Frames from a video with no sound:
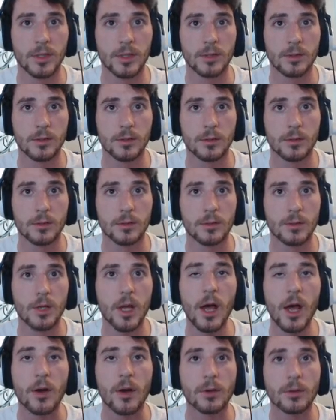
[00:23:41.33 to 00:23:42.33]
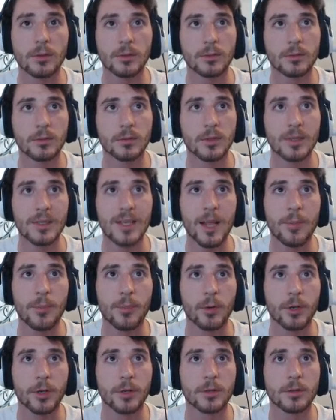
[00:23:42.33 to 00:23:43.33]
this? Oh. A
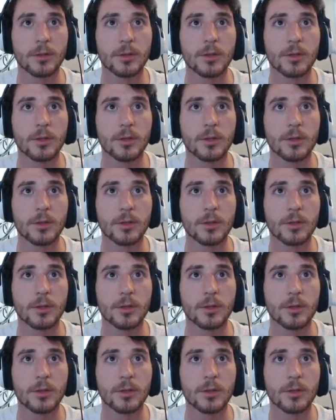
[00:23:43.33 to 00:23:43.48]
teleporter.